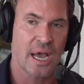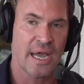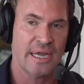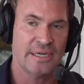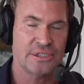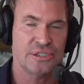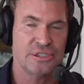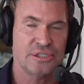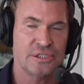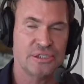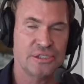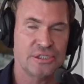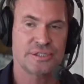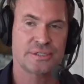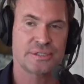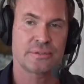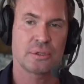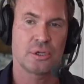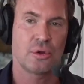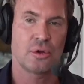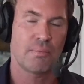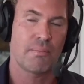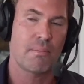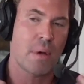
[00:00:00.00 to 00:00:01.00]
I just, you
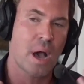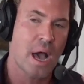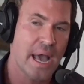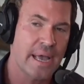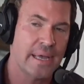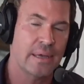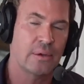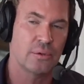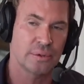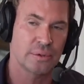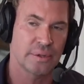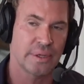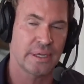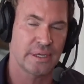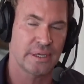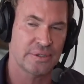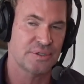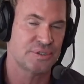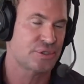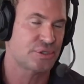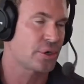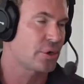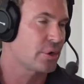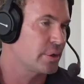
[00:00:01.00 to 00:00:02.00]
know, my only
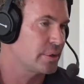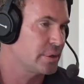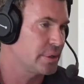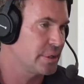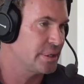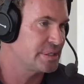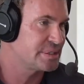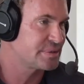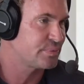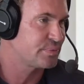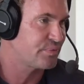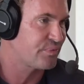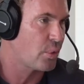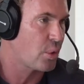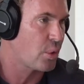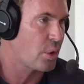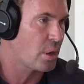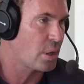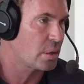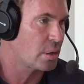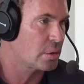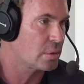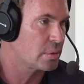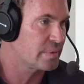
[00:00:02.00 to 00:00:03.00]
concern is
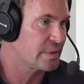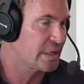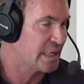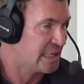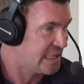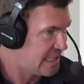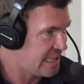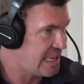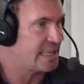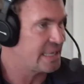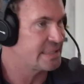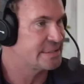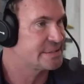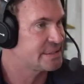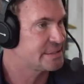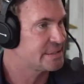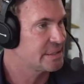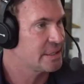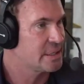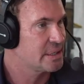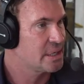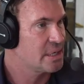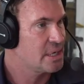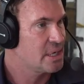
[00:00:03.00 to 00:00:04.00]
for the kids
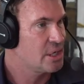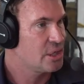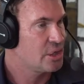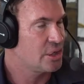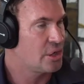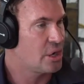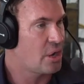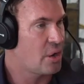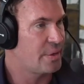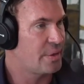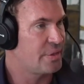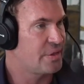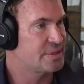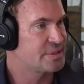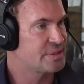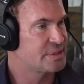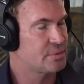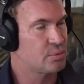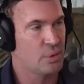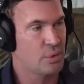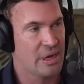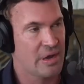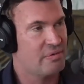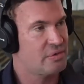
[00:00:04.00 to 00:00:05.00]
you know, and
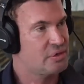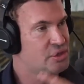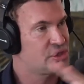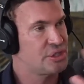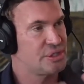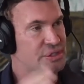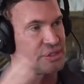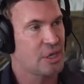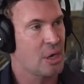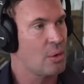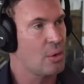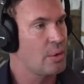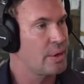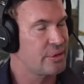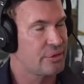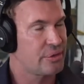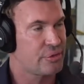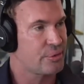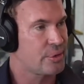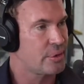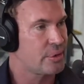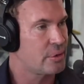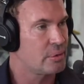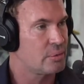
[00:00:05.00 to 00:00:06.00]
this whatever she's going
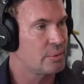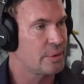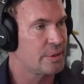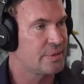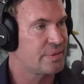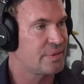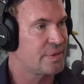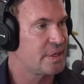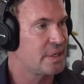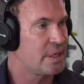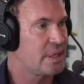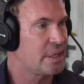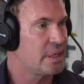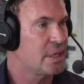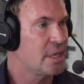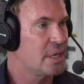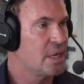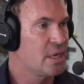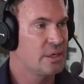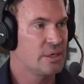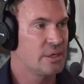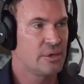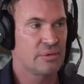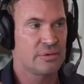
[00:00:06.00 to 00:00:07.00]
through with the,
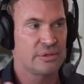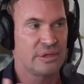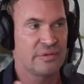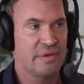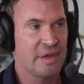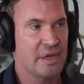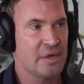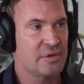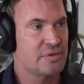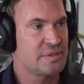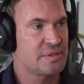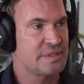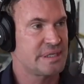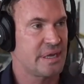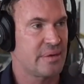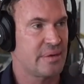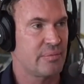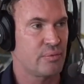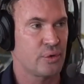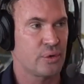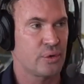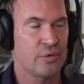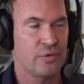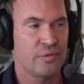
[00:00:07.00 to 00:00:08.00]
you know, living under the
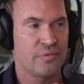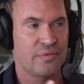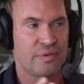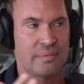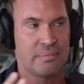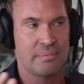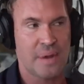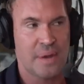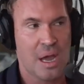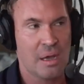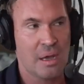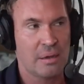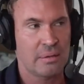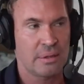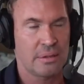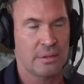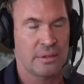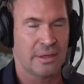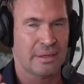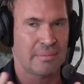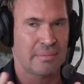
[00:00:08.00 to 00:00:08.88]
same roof and not